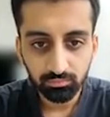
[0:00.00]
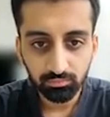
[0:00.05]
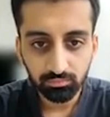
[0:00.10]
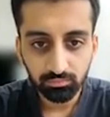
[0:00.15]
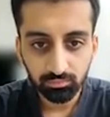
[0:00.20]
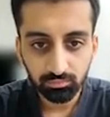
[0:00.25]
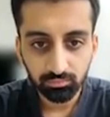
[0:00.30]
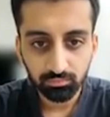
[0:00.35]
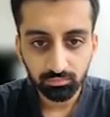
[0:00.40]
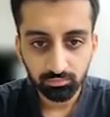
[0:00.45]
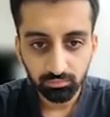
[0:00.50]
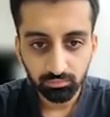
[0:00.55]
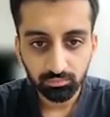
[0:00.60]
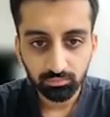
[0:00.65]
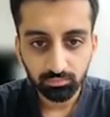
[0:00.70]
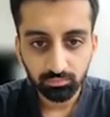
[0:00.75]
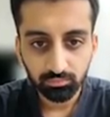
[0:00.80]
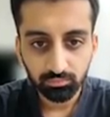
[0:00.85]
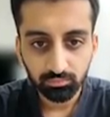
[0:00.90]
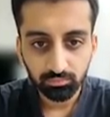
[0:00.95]

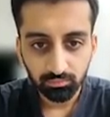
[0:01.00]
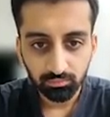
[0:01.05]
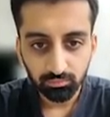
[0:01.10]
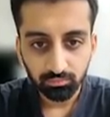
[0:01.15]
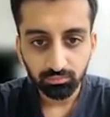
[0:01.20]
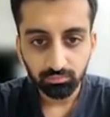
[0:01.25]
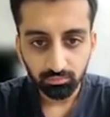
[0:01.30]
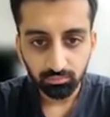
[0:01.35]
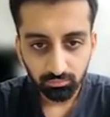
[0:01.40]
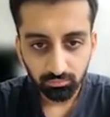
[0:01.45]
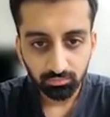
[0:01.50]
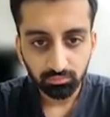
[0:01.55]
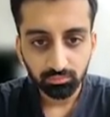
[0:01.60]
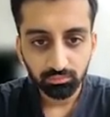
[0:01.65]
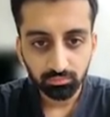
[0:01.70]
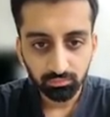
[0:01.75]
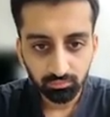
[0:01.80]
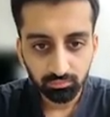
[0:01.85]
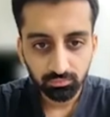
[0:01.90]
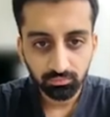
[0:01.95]

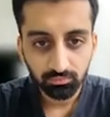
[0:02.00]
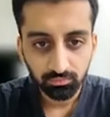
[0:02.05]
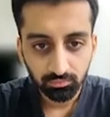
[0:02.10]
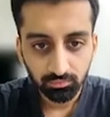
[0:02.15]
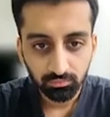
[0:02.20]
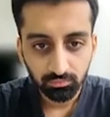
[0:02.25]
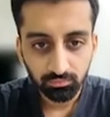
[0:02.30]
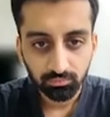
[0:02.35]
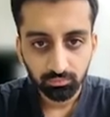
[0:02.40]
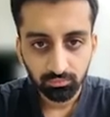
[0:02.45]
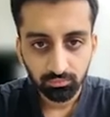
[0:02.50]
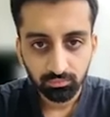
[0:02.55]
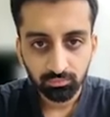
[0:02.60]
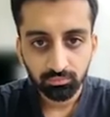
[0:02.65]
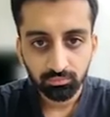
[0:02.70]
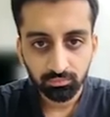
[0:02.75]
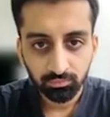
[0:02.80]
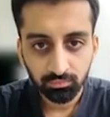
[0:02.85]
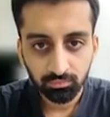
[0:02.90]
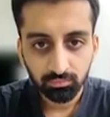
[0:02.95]

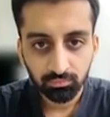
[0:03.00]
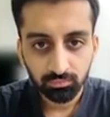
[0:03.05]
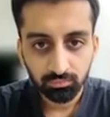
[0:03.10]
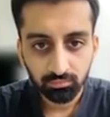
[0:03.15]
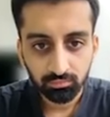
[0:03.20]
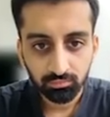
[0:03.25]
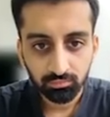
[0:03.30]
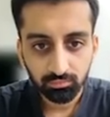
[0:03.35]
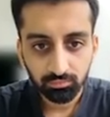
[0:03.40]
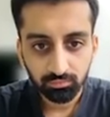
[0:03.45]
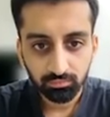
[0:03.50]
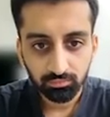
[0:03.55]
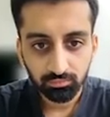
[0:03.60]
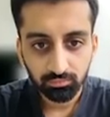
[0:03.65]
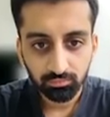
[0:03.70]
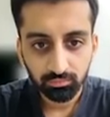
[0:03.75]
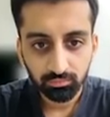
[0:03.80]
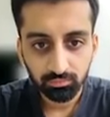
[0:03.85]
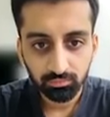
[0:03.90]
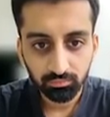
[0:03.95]

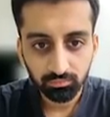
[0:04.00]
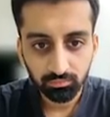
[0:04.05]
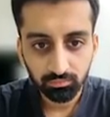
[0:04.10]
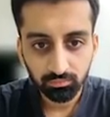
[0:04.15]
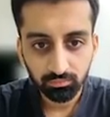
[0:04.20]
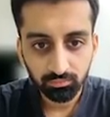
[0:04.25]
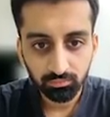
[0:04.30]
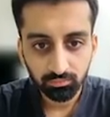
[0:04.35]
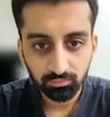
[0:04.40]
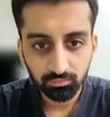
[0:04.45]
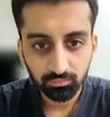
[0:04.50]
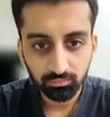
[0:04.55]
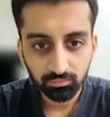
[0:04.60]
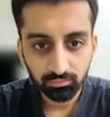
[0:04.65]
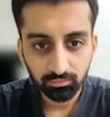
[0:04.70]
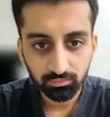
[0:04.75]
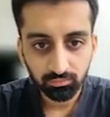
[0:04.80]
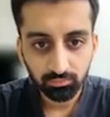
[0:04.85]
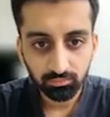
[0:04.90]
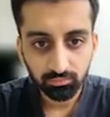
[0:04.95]

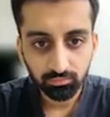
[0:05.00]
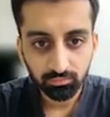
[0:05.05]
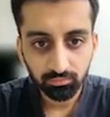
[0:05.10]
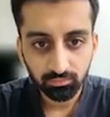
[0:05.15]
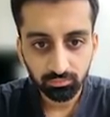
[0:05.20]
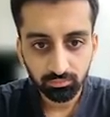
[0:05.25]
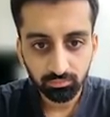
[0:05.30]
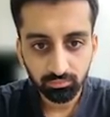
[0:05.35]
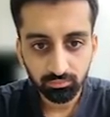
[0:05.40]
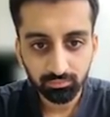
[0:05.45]
(silent)